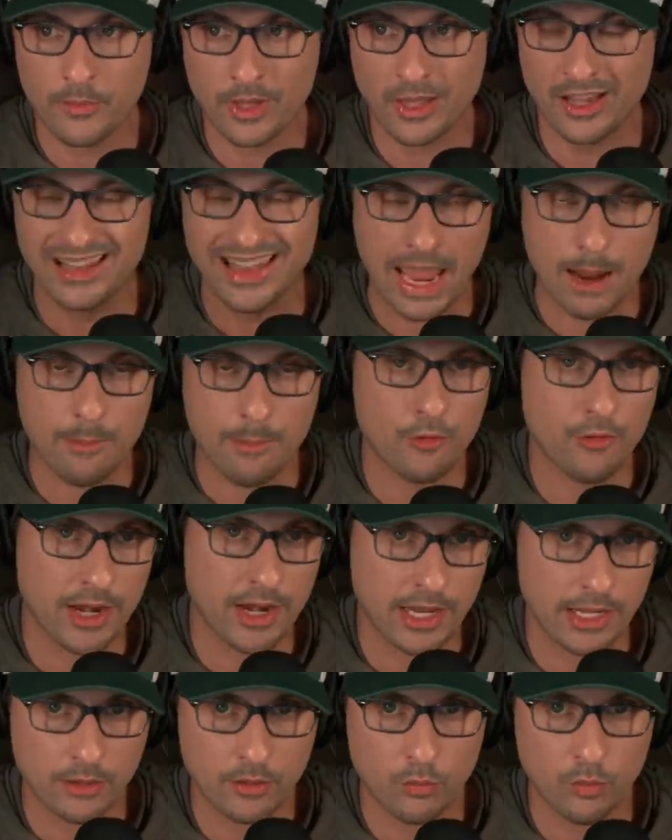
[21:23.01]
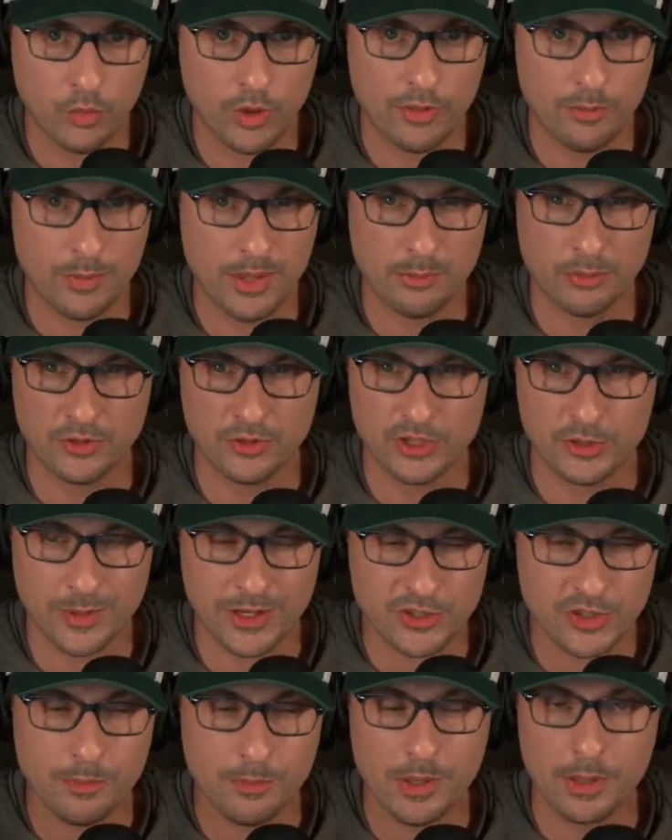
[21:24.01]
collaborating with people,
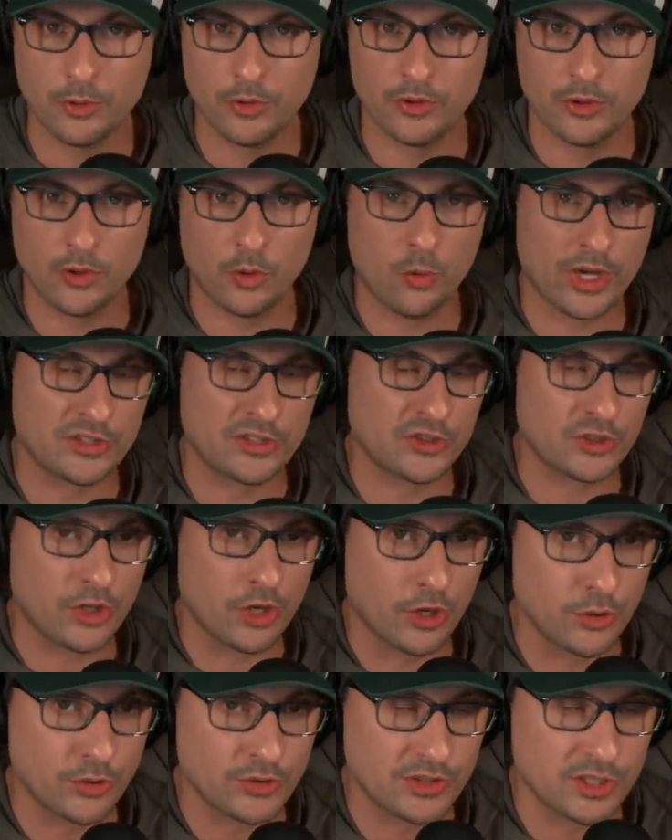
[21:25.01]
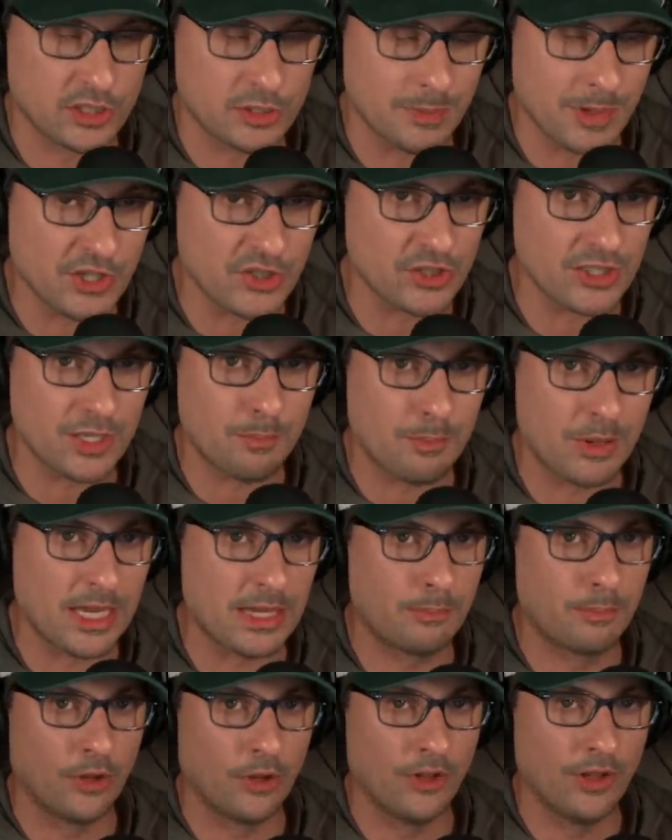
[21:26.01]
especially people on the West Coast, especially
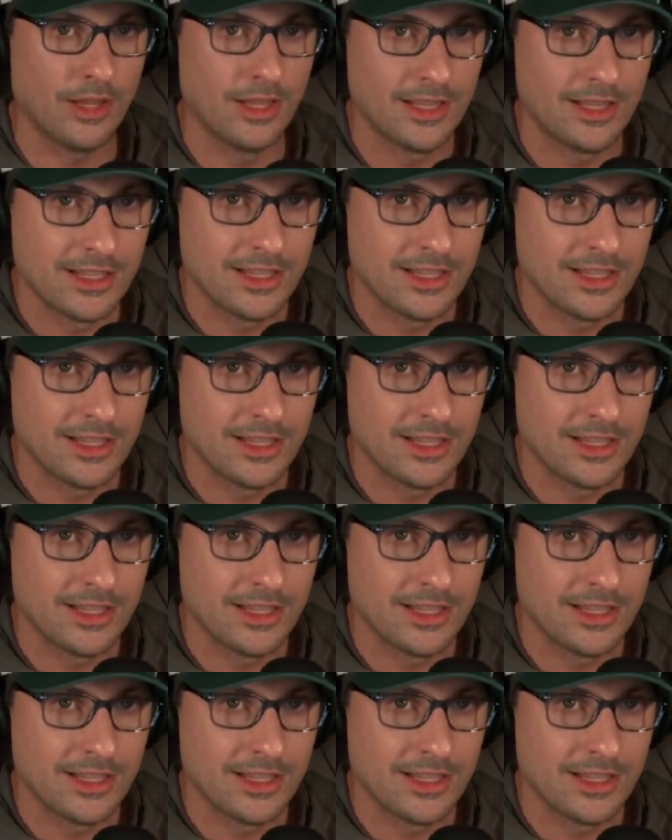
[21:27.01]
people